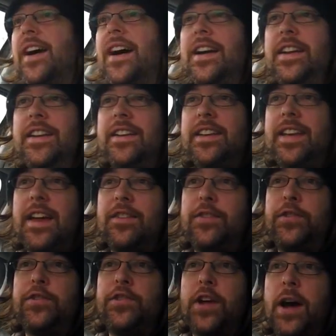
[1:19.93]
I didn't get
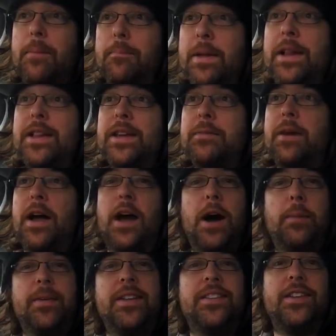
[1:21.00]
to start building my
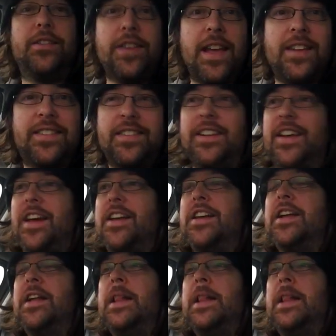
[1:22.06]
army until yesterday.